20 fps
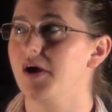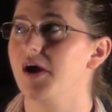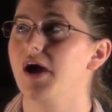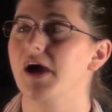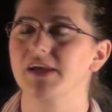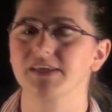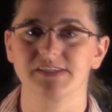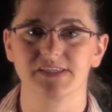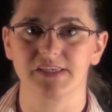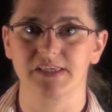
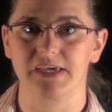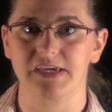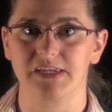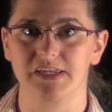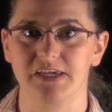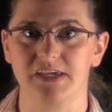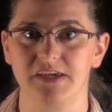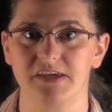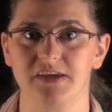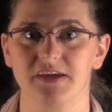isolate
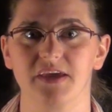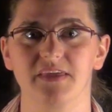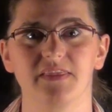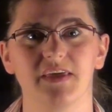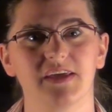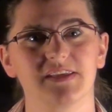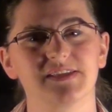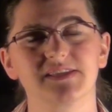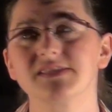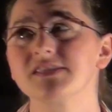E, and
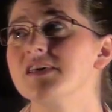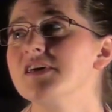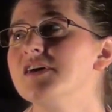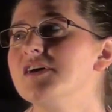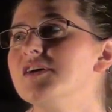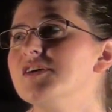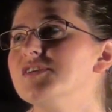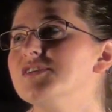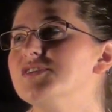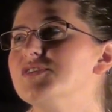that's
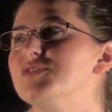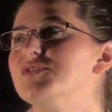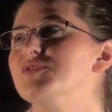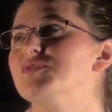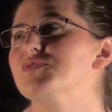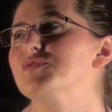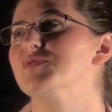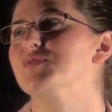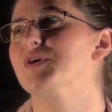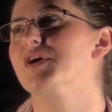
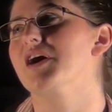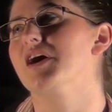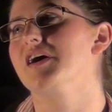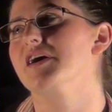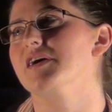to